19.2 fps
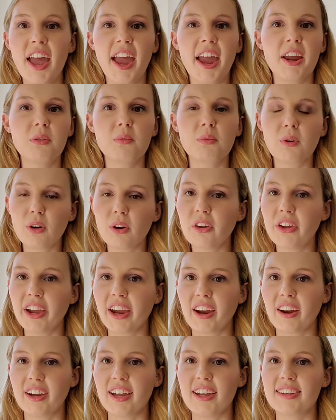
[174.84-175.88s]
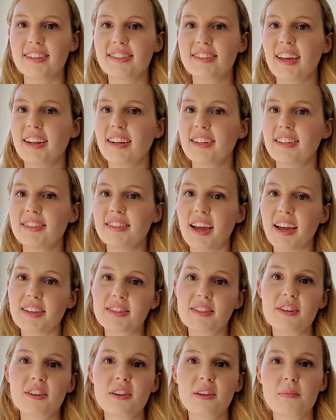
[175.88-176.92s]
and rural areas set in
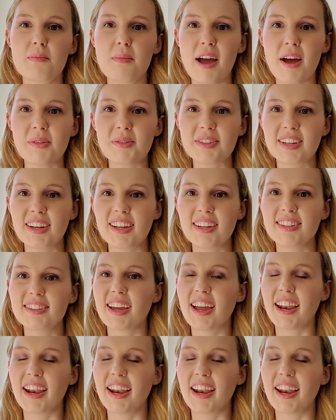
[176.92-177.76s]
desert, mountainous,